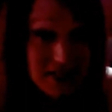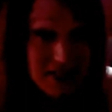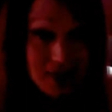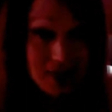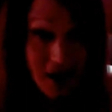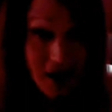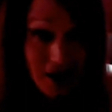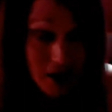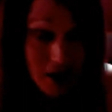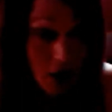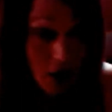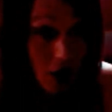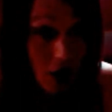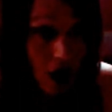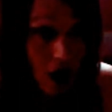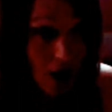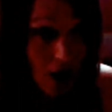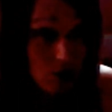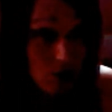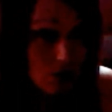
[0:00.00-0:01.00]
like,
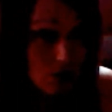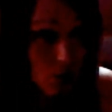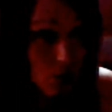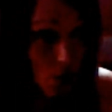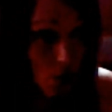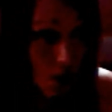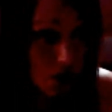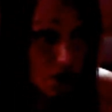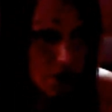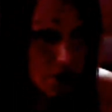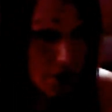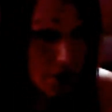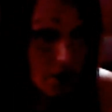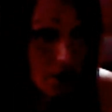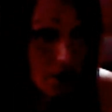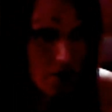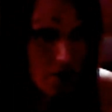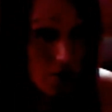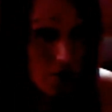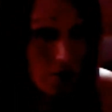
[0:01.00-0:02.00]
I was
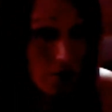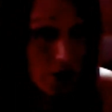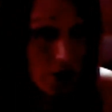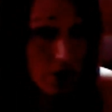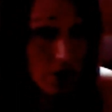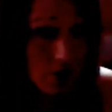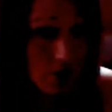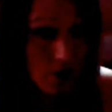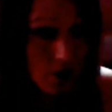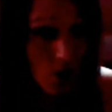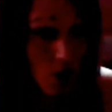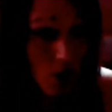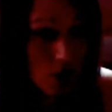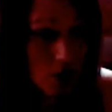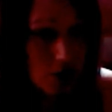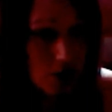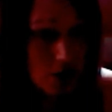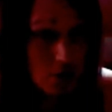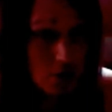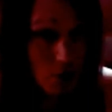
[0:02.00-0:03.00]
literally
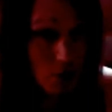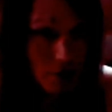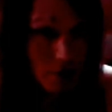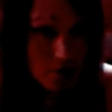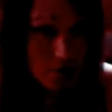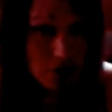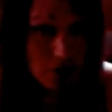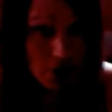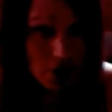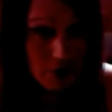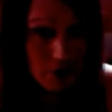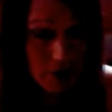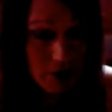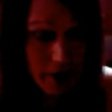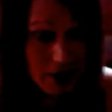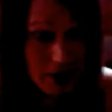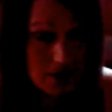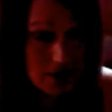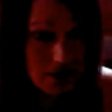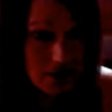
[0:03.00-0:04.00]
watching the Weather Channel, and I
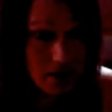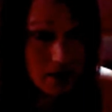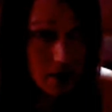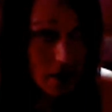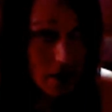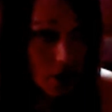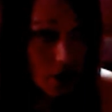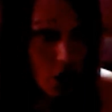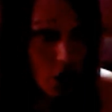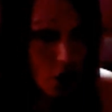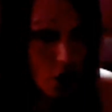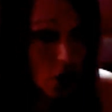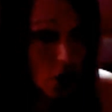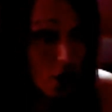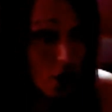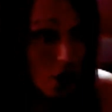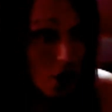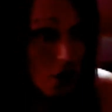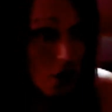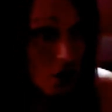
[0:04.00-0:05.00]
see
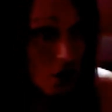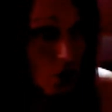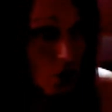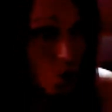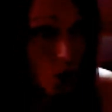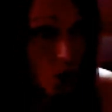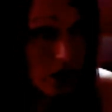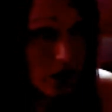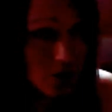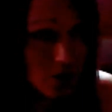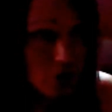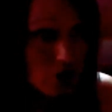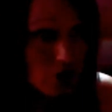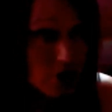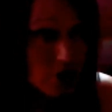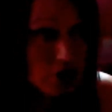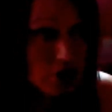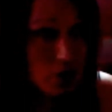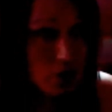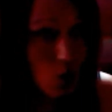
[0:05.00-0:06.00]
Winter
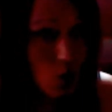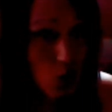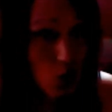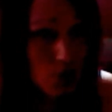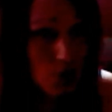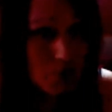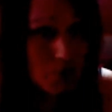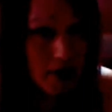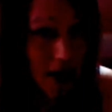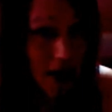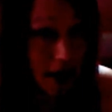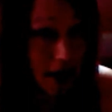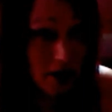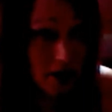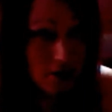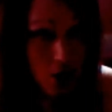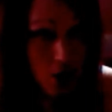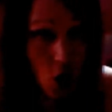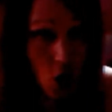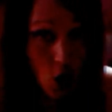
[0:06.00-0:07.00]
Storm
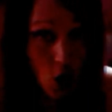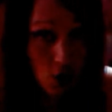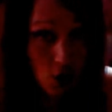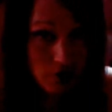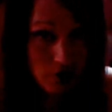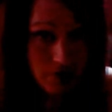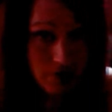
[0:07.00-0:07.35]
Gandalf.